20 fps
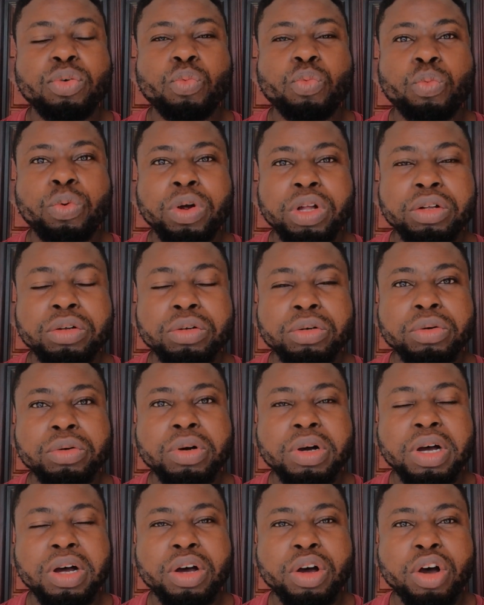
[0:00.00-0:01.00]

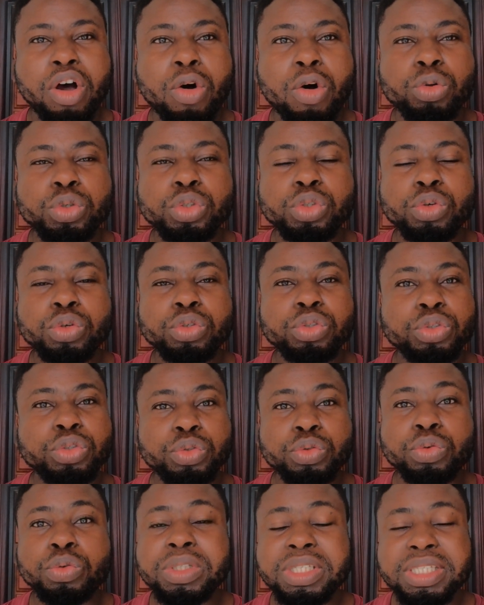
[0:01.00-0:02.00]
will also
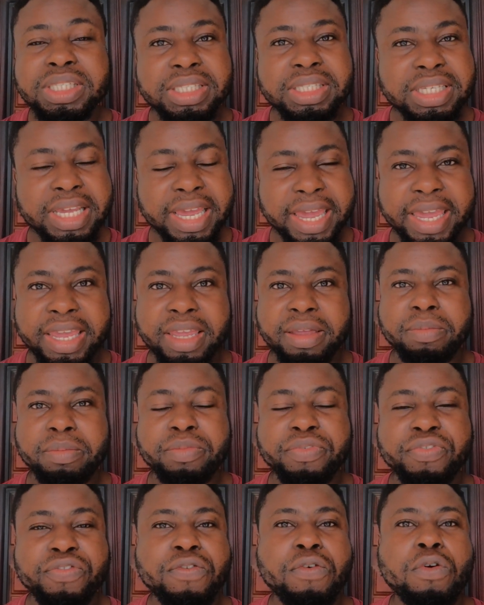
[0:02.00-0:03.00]
do same
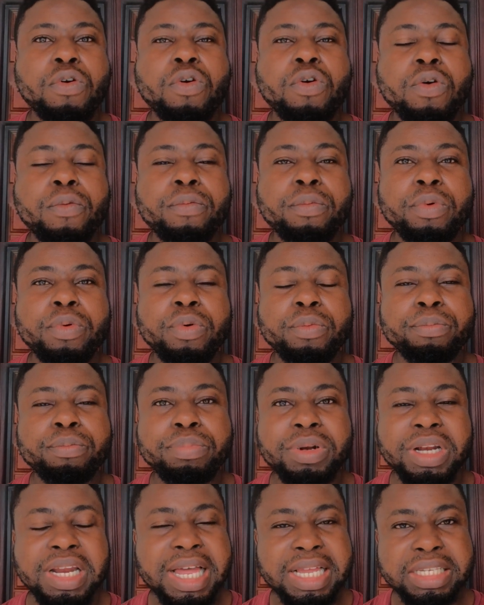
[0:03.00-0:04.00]
for
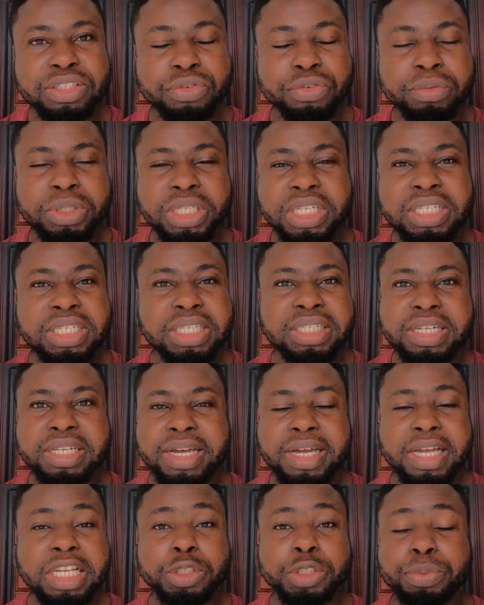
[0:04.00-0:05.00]
blacks from in the
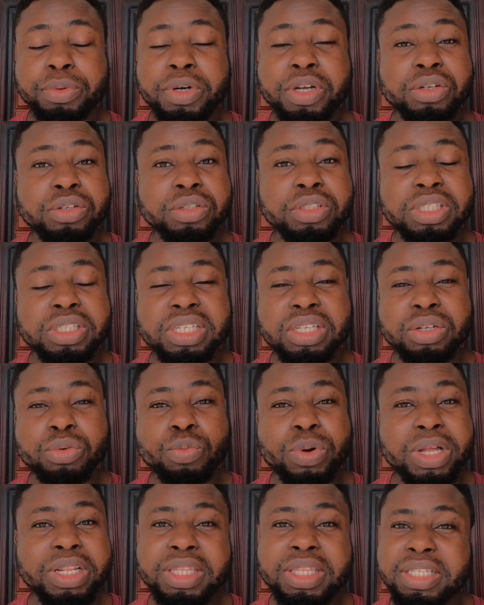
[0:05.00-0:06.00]
diaspora, because
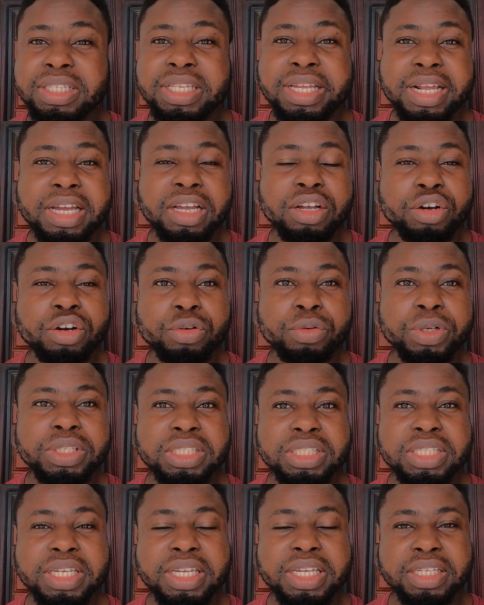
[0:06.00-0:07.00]
one thing that I always
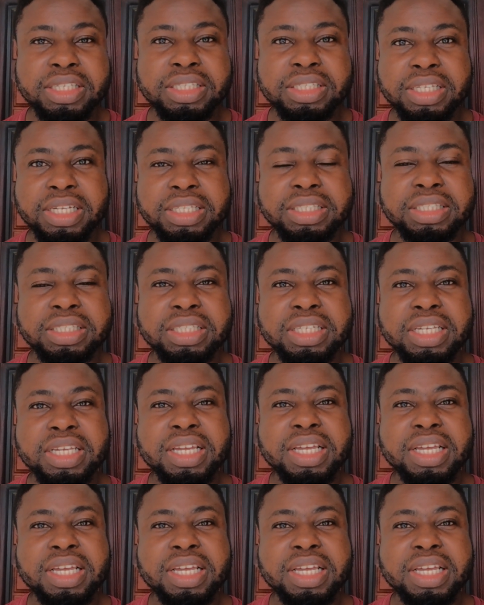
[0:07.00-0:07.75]
say is that